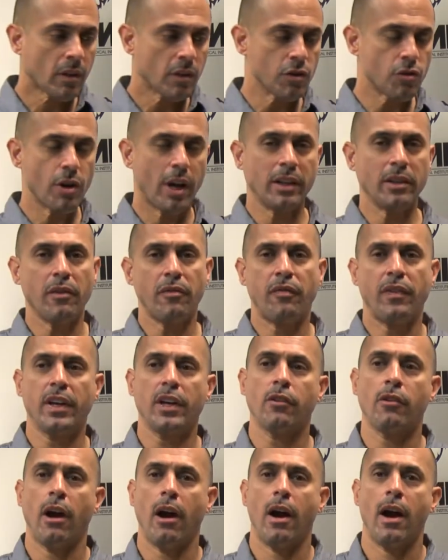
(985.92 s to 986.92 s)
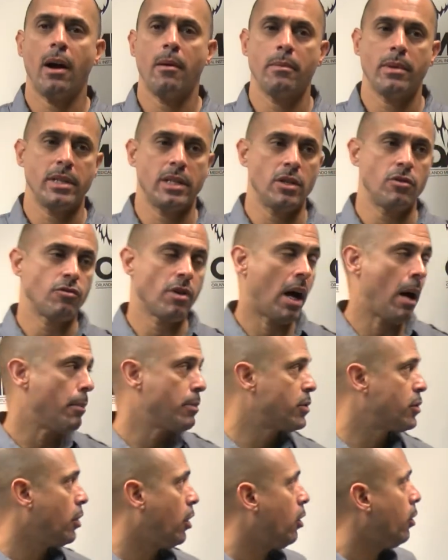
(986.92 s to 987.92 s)
trying to figure out how many
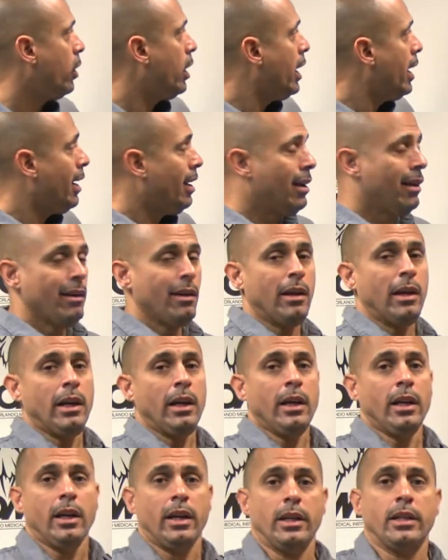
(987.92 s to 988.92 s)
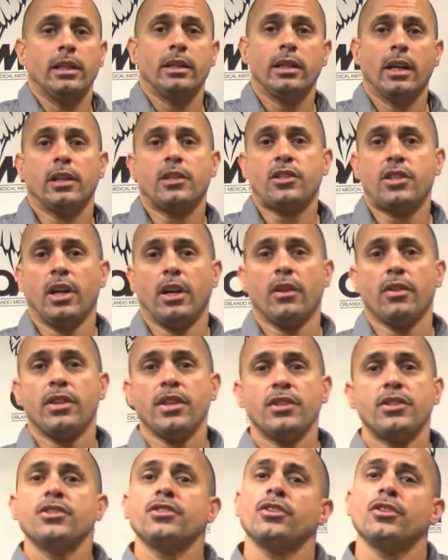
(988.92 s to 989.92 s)
drops. So in a nutshell,
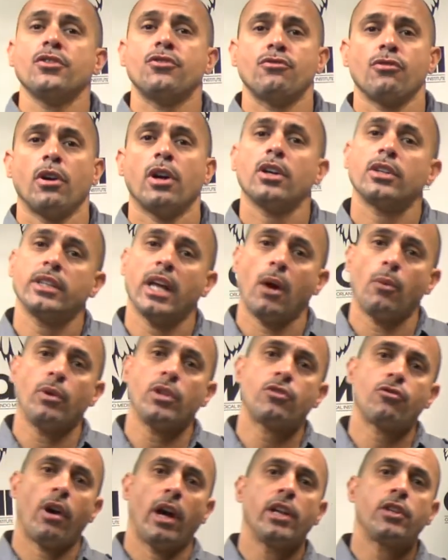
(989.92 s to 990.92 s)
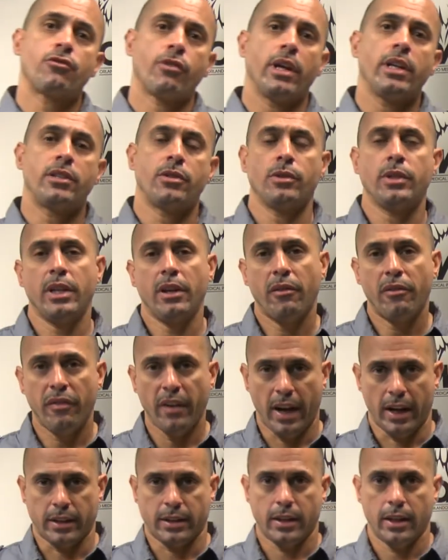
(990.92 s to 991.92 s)
this is a drug that we titrate to the
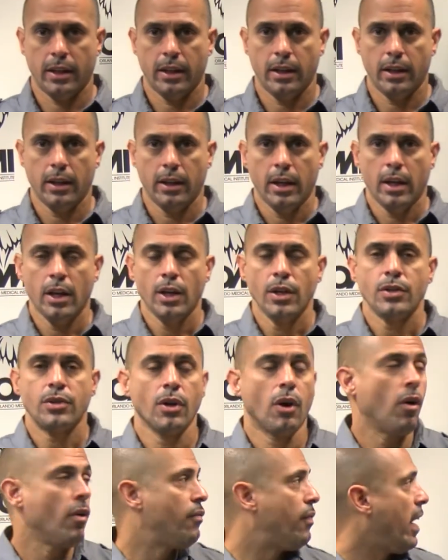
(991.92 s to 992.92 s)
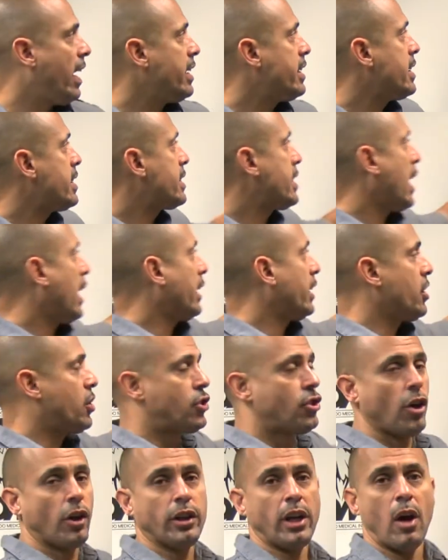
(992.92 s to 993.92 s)
effect. So if I decide to
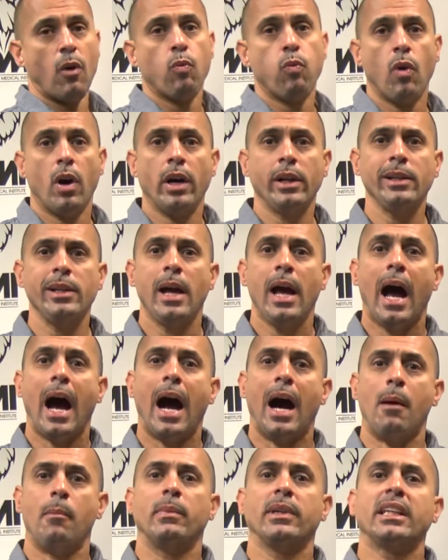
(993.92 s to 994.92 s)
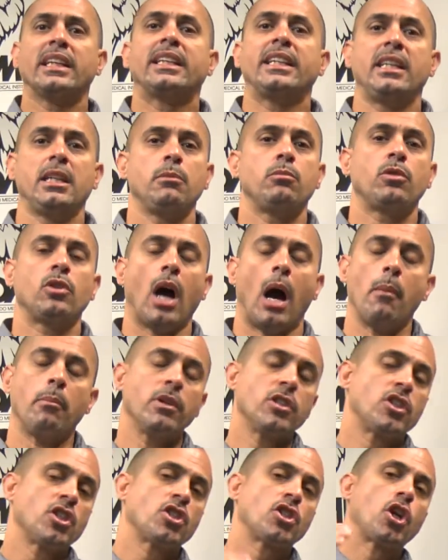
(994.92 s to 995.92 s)
start at 1, I'm gonna
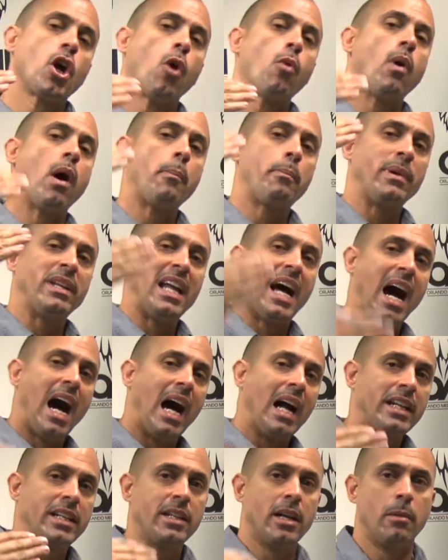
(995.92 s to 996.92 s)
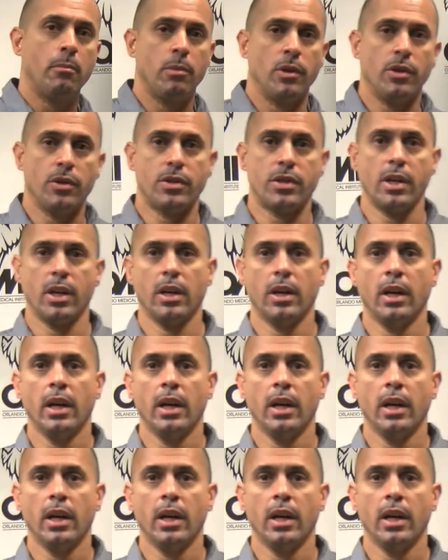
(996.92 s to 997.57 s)
just go up in odd numbers.